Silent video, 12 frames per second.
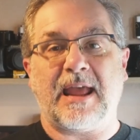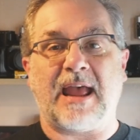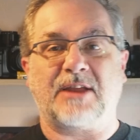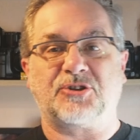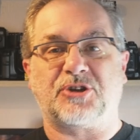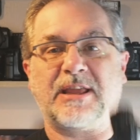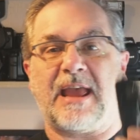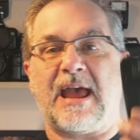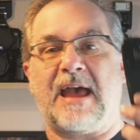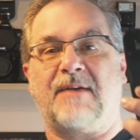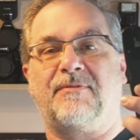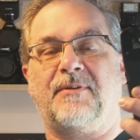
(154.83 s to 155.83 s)
actually
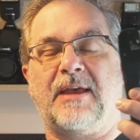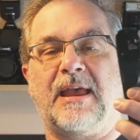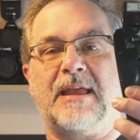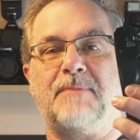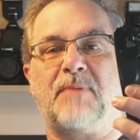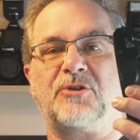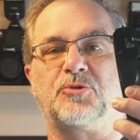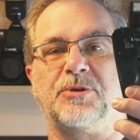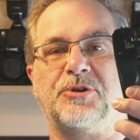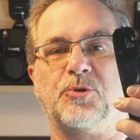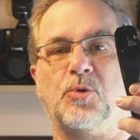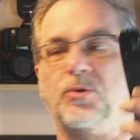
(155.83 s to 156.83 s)
have a battery
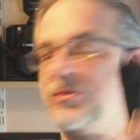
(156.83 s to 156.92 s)
door.